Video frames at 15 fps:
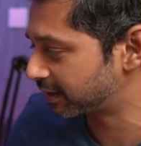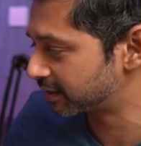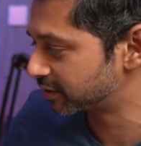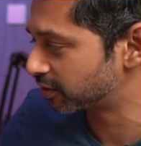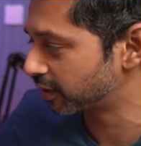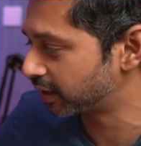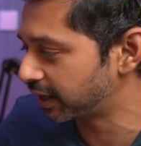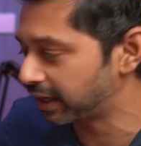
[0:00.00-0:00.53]
It's
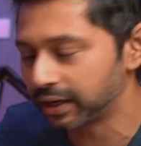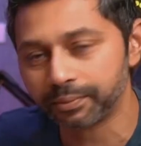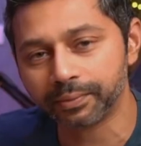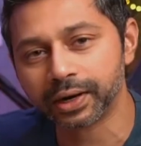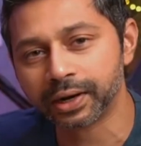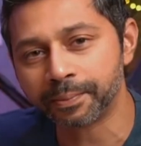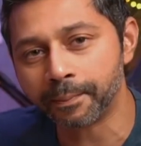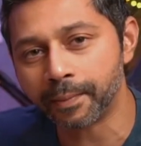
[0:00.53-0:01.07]
got an
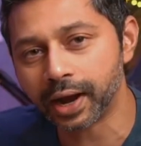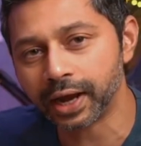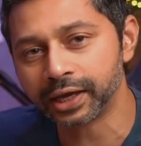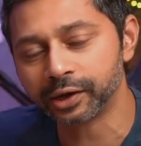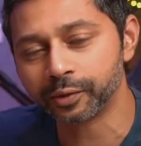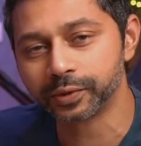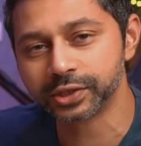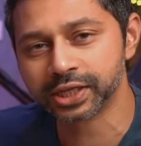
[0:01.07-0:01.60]
inbuilt
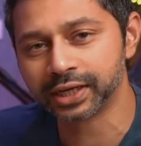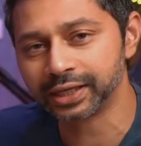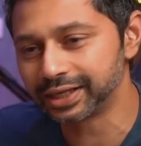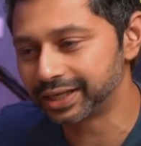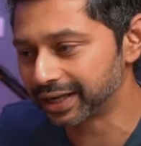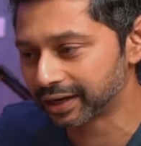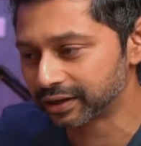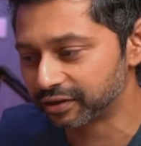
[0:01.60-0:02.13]
mic which can
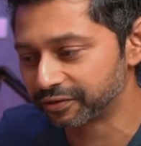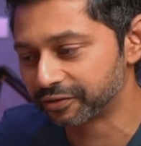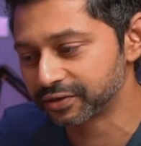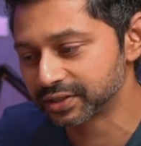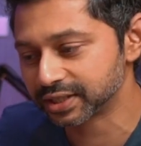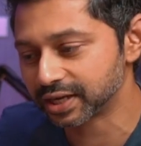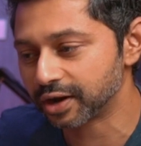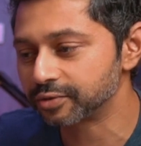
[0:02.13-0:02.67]
detect
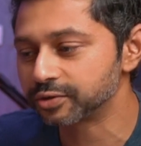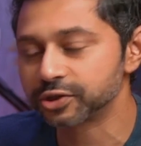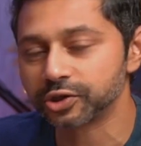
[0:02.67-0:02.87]
different sounds,